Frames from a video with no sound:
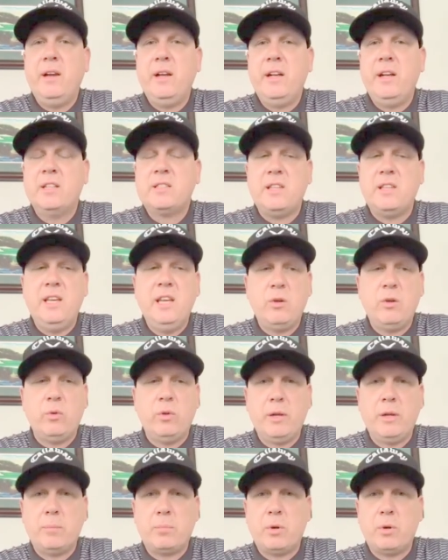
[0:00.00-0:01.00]
it's
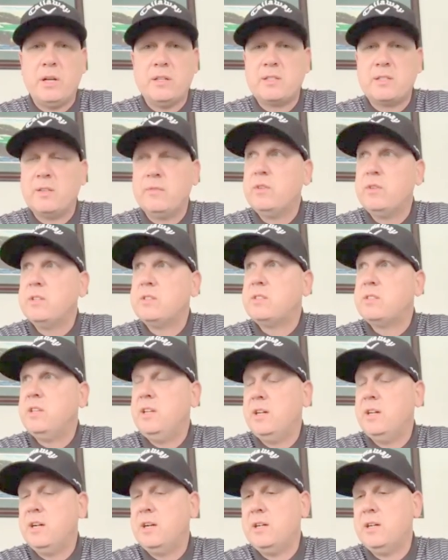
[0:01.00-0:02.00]
equally impressive to
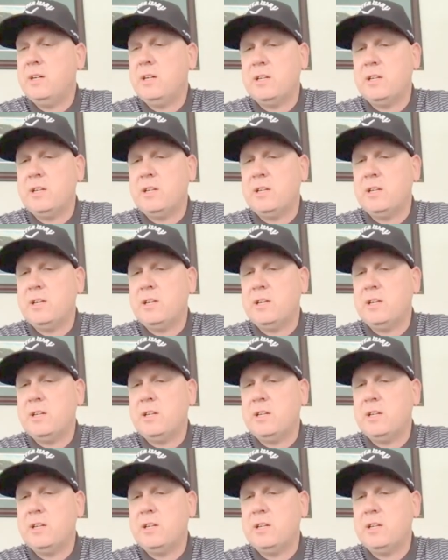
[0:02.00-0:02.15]
see a